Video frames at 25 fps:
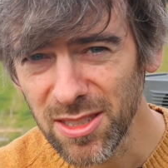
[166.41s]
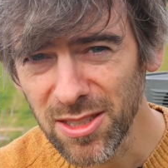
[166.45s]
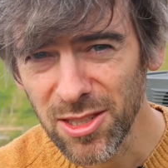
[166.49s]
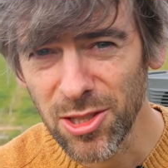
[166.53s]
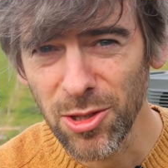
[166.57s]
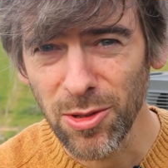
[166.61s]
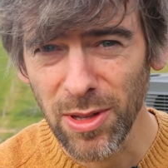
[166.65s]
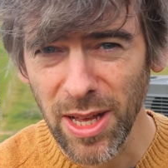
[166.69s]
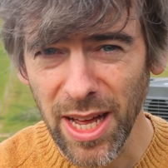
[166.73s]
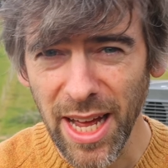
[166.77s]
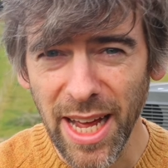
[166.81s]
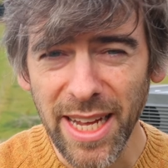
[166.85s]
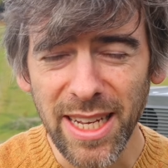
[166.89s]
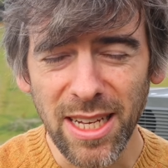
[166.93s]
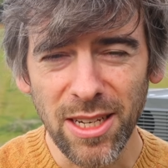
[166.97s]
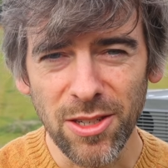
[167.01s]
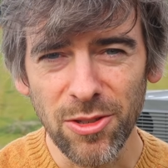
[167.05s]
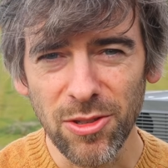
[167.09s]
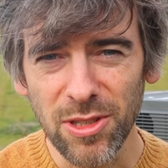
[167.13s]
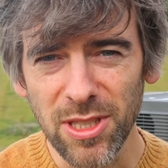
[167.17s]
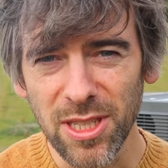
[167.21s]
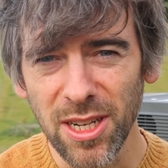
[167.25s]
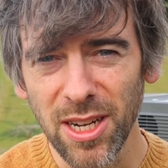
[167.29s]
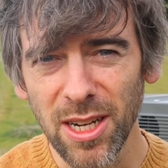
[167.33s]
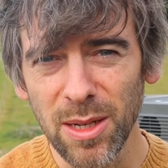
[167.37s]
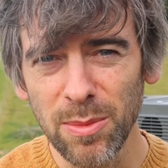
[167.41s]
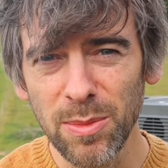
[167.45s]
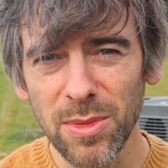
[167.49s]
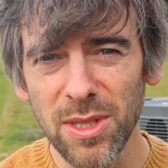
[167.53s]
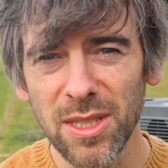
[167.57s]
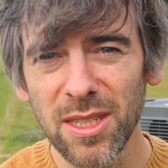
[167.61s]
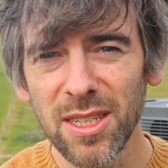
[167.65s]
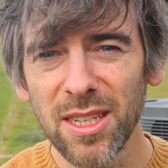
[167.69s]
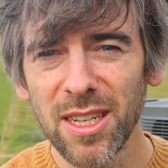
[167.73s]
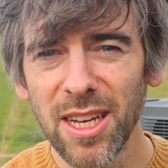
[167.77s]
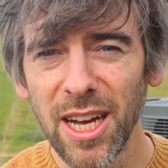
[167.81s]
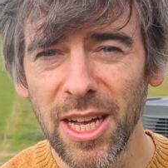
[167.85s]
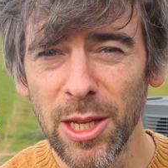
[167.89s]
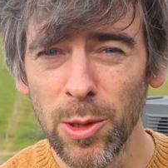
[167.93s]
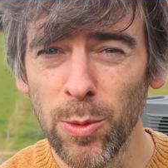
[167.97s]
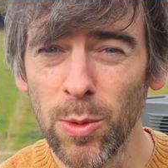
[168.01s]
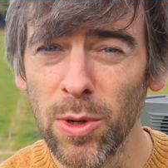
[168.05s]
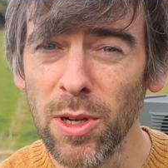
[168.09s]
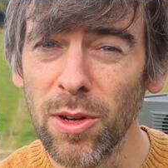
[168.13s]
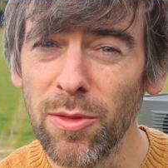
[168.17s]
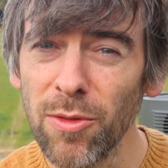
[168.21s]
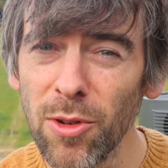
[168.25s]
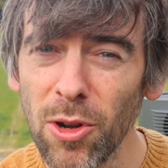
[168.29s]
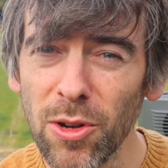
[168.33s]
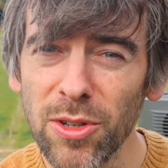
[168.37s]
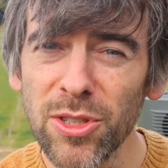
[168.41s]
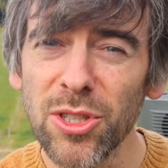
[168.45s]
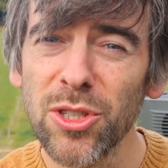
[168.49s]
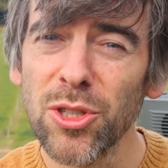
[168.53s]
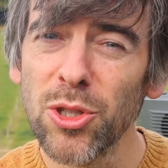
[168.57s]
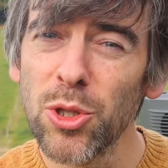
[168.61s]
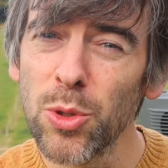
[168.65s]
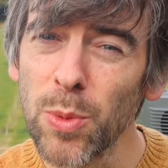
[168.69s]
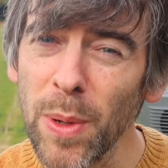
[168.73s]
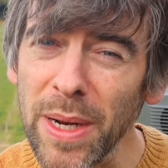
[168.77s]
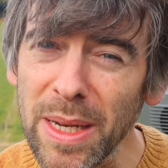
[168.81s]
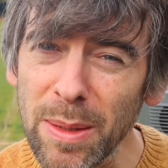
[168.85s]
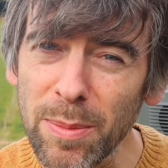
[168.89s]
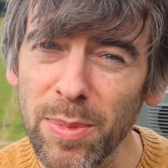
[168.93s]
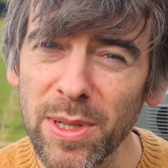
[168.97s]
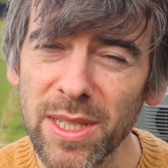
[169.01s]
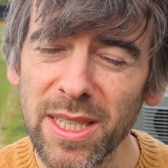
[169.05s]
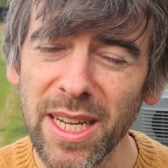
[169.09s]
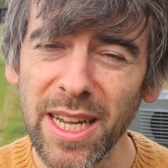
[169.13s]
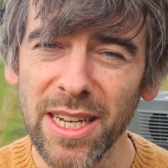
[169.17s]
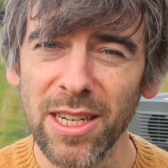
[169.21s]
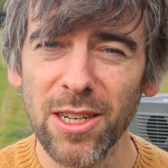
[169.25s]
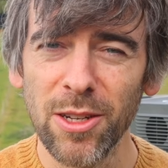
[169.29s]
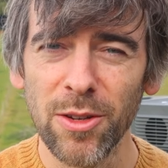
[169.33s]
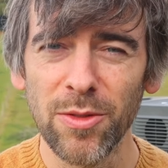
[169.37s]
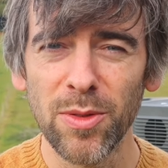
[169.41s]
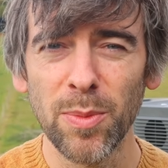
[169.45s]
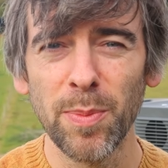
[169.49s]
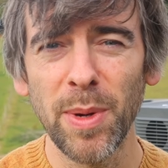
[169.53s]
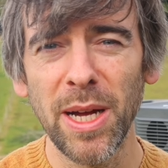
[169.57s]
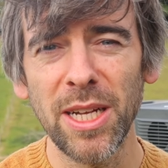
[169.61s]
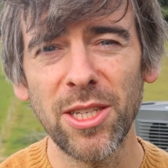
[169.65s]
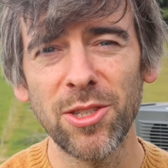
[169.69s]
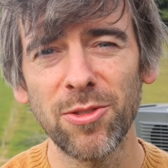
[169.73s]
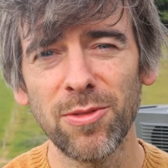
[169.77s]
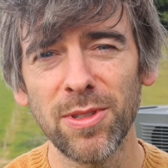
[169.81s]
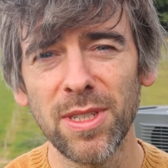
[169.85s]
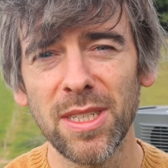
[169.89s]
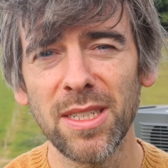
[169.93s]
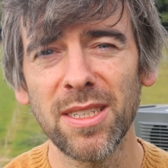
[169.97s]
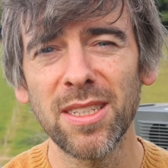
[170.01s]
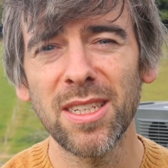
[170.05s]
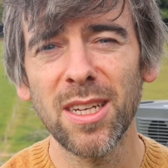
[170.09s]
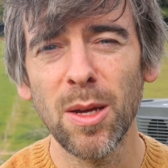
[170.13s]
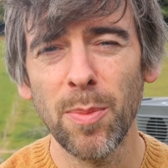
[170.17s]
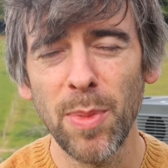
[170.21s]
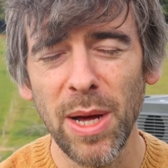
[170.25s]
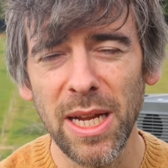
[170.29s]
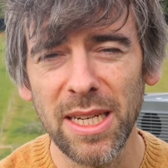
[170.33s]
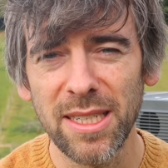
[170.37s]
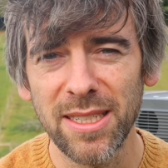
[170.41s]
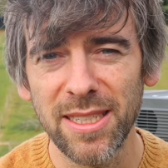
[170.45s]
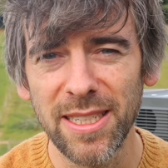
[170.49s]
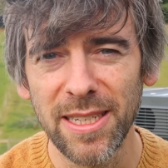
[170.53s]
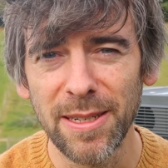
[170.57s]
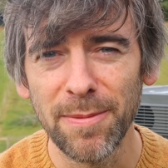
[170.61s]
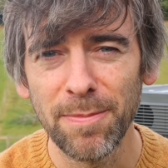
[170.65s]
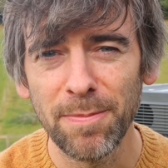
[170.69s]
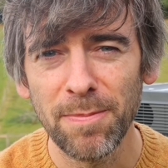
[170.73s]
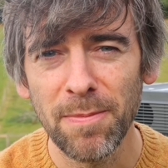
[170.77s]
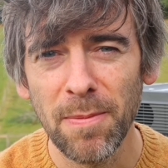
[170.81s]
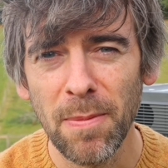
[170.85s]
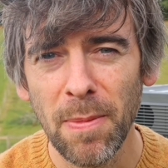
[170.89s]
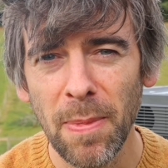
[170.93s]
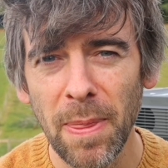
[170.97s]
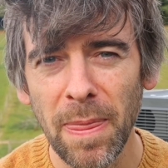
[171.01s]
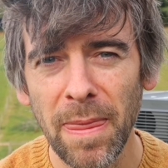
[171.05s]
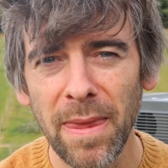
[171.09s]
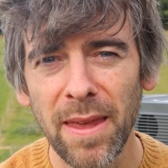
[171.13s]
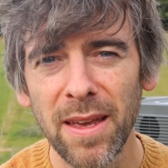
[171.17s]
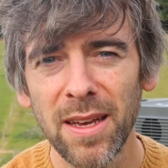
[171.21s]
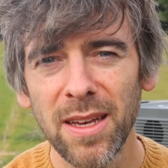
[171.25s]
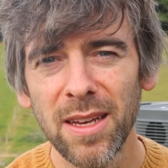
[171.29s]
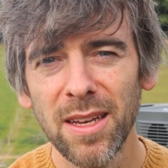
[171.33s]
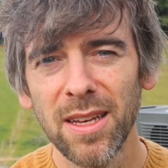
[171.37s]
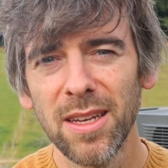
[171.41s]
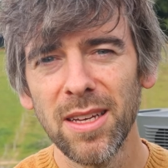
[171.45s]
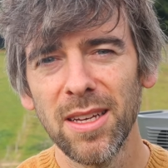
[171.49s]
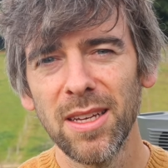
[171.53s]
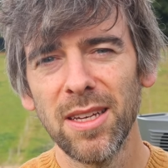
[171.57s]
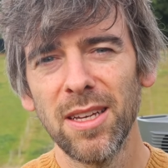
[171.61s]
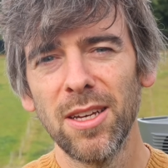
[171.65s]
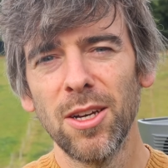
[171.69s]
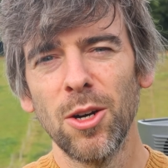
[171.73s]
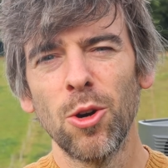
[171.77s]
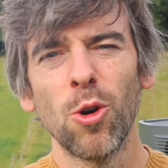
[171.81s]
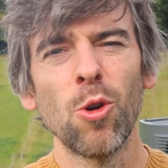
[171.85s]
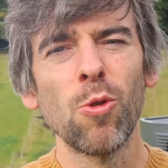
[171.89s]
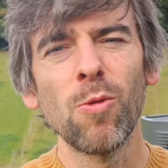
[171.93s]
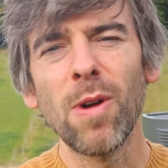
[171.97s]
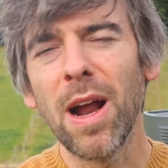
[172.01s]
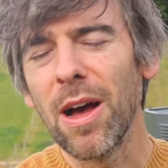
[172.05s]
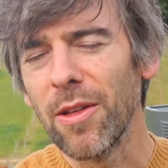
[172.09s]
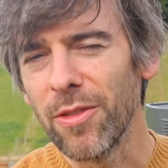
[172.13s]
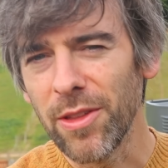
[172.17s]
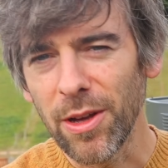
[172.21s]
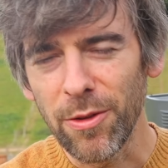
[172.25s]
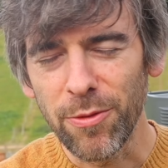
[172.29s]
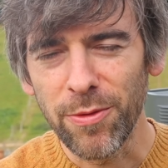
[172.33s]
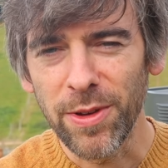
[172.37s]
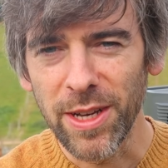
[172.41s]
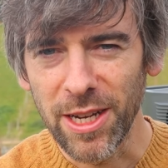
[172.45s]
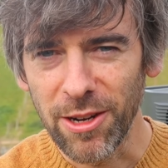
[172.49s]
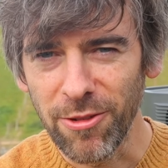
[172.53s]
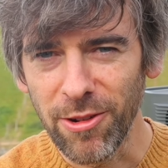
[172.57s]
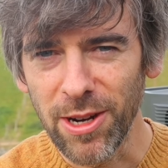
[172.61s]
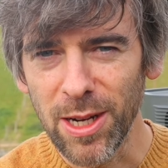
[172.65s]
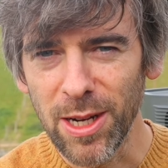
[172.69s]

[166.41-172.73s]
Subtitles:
do that 800 times and you will have lost 20% of the battery's capacity, or around that figure